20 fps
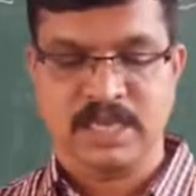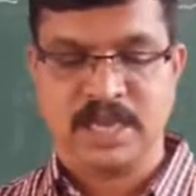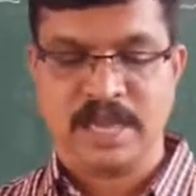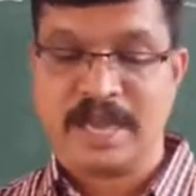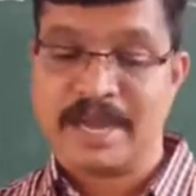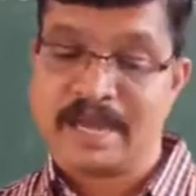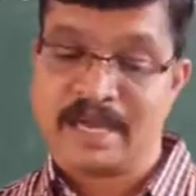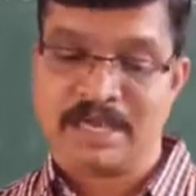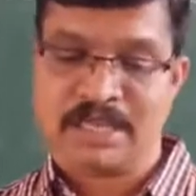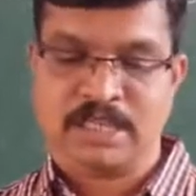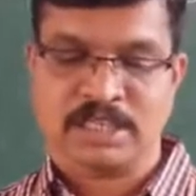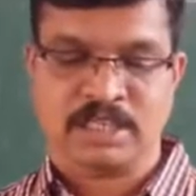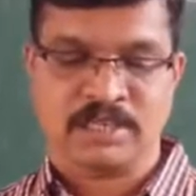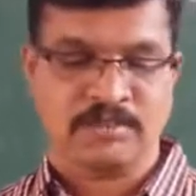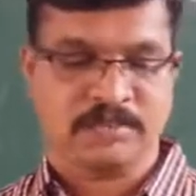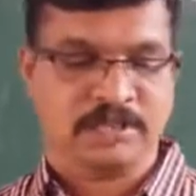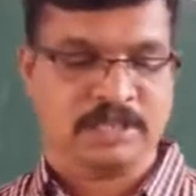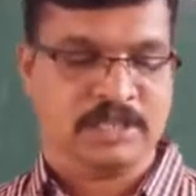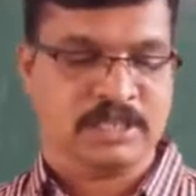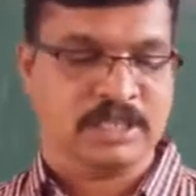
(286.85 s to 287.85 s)
against
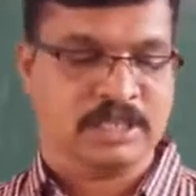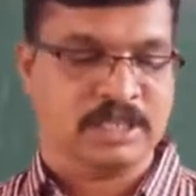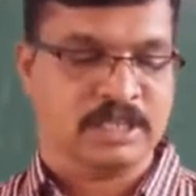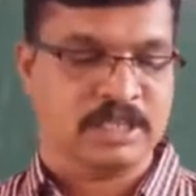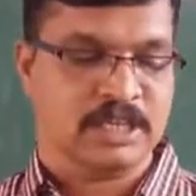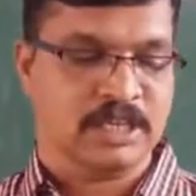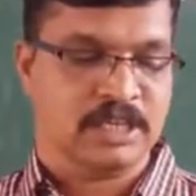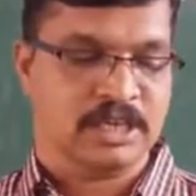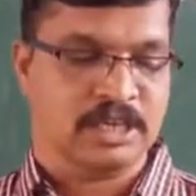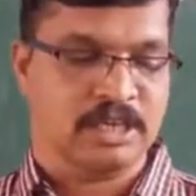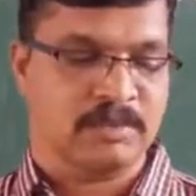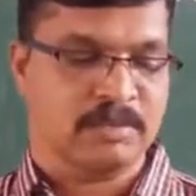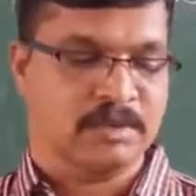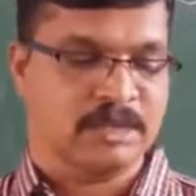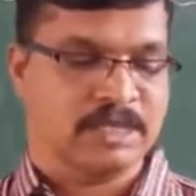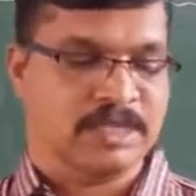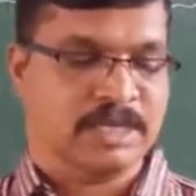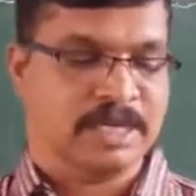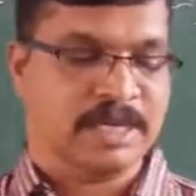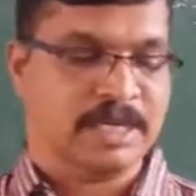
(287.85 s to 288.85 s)
which nothing can be
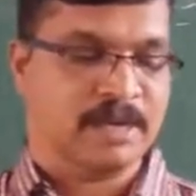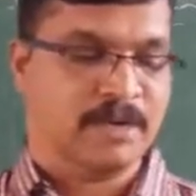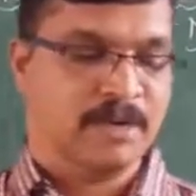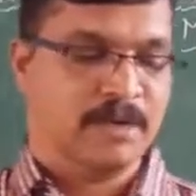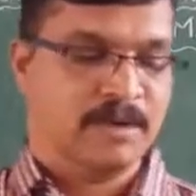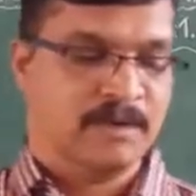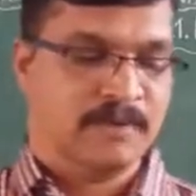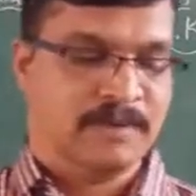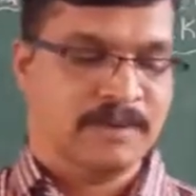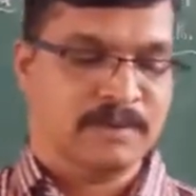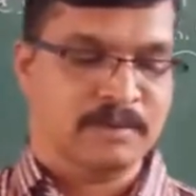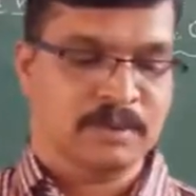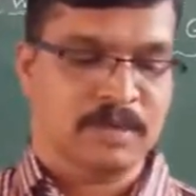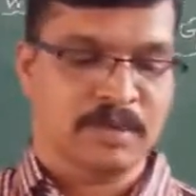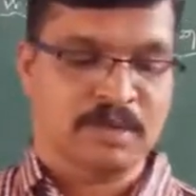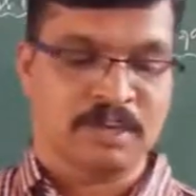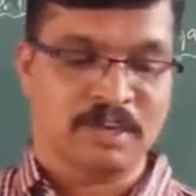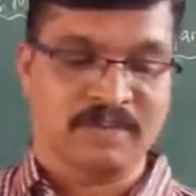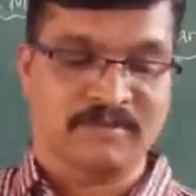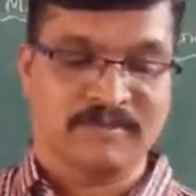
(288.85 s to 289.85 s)
said from
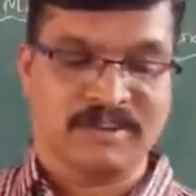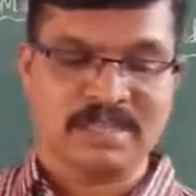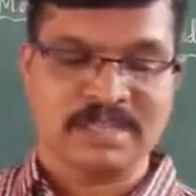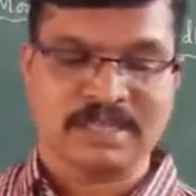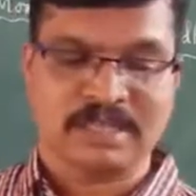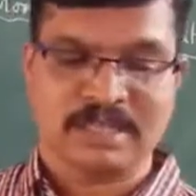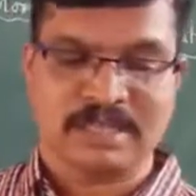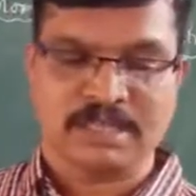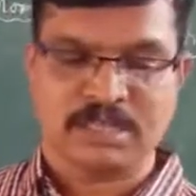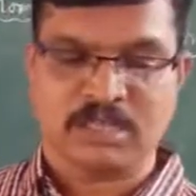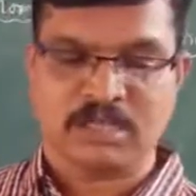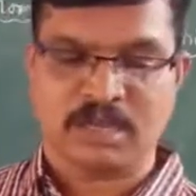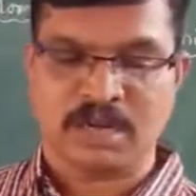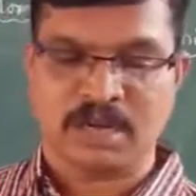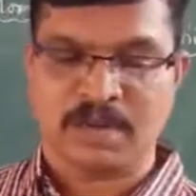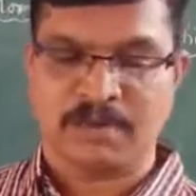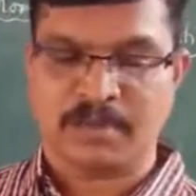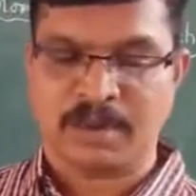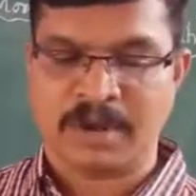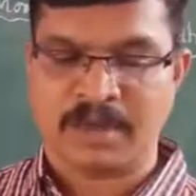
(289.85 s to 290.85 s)
the conventional
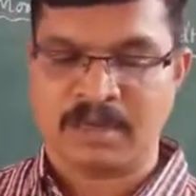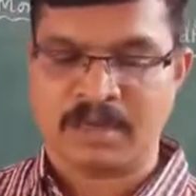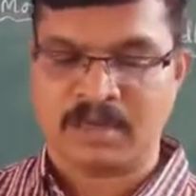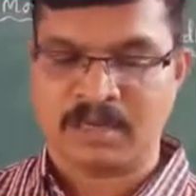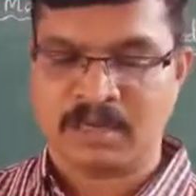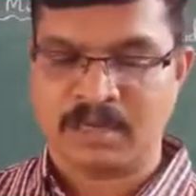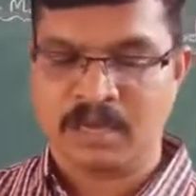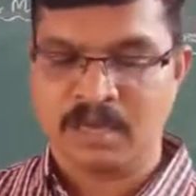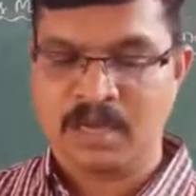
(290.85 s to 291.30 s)
standpoint